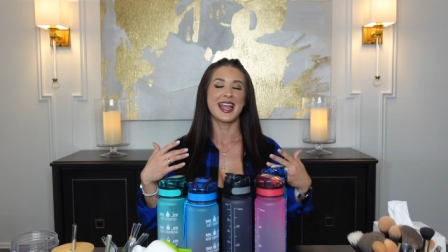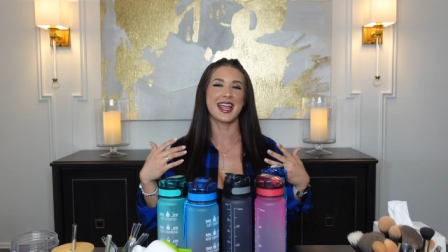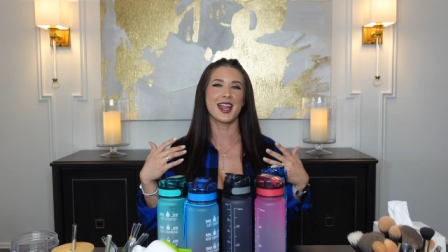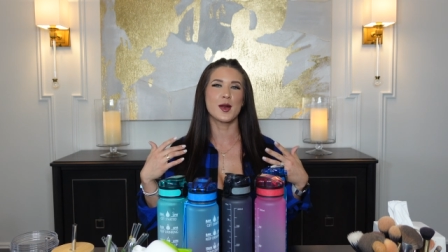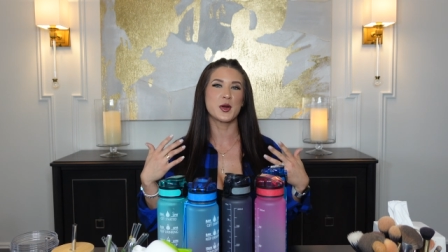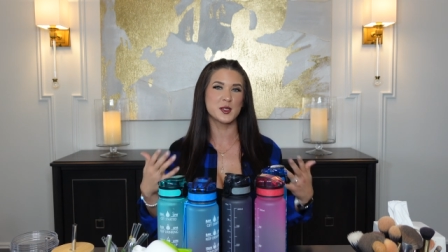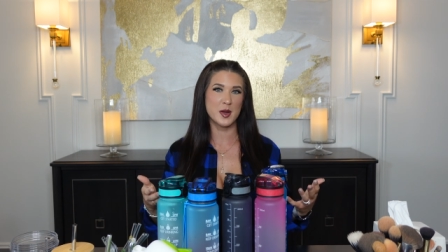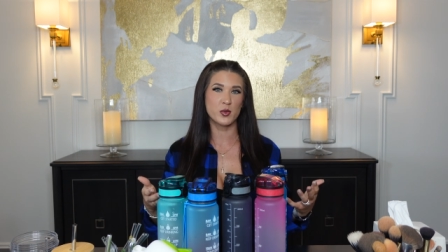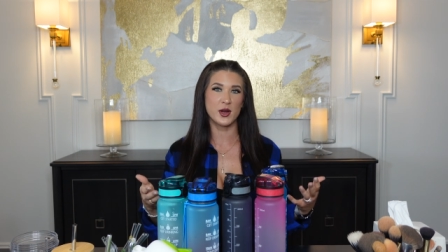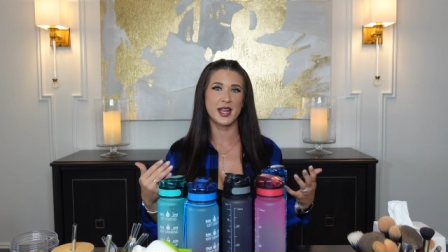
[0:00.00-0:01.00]
and it puts
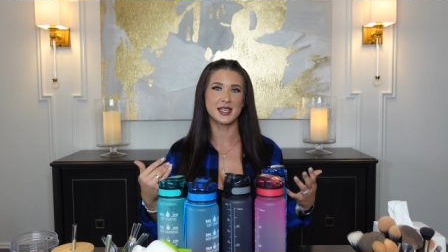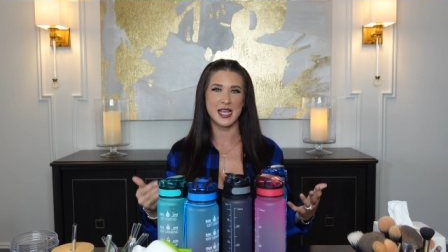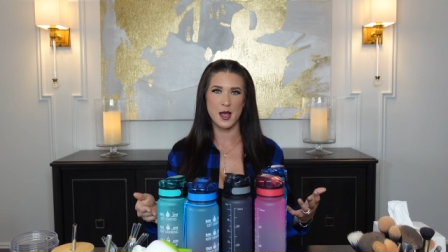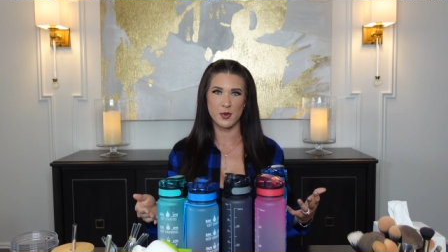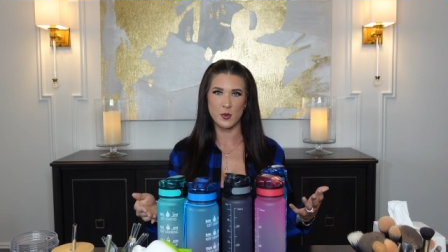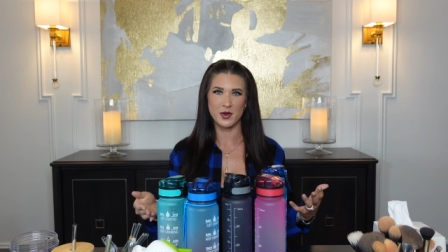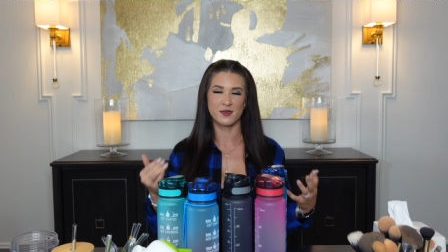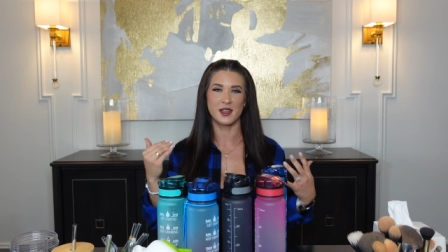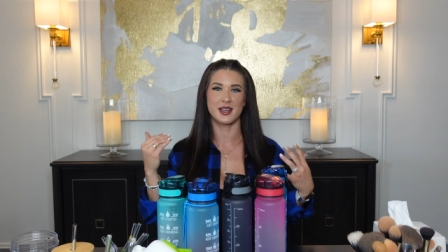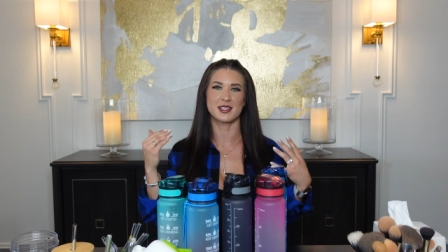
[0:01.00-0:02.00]
my brand, Abi Roman
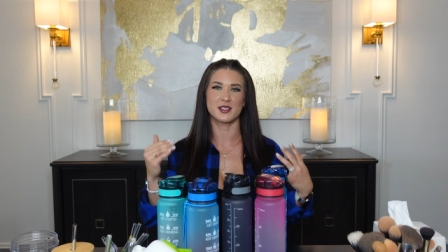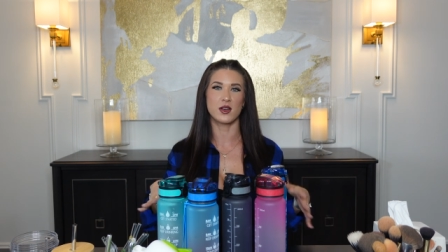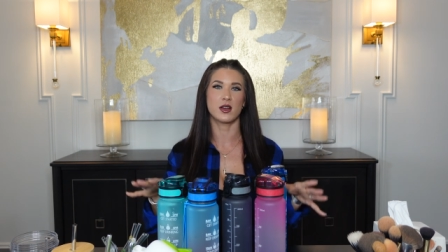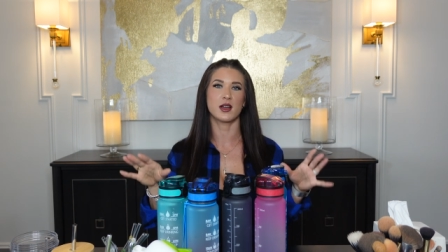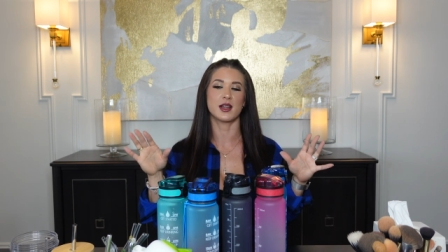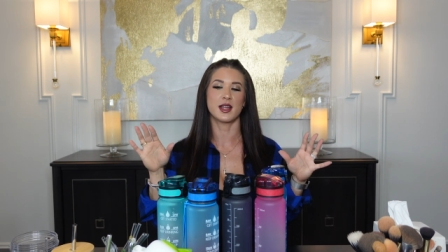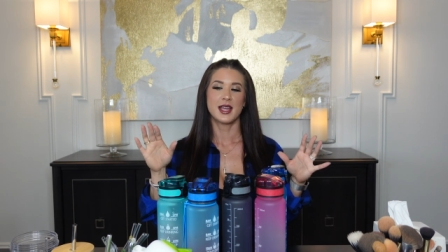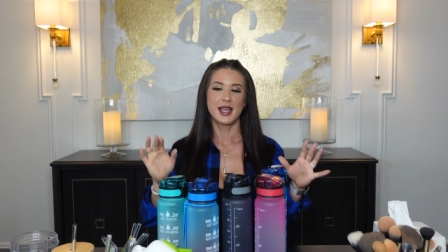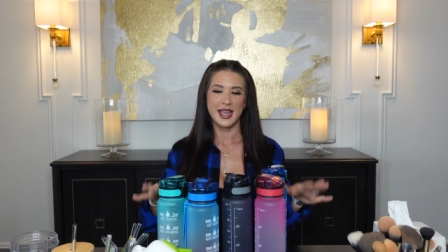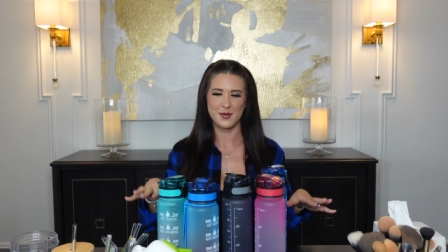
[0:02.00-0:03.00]
Fitness, on
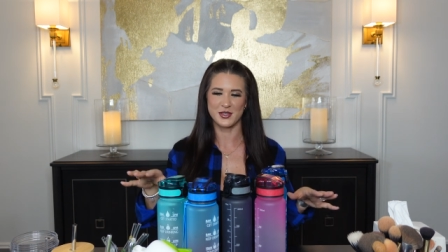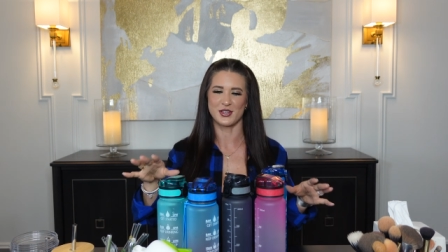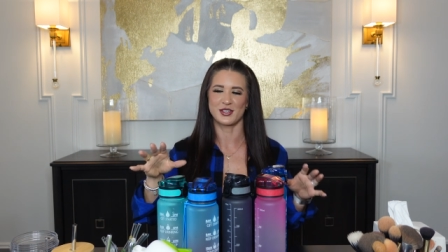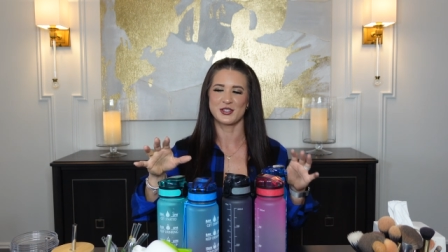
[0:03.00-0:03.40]
Amazon.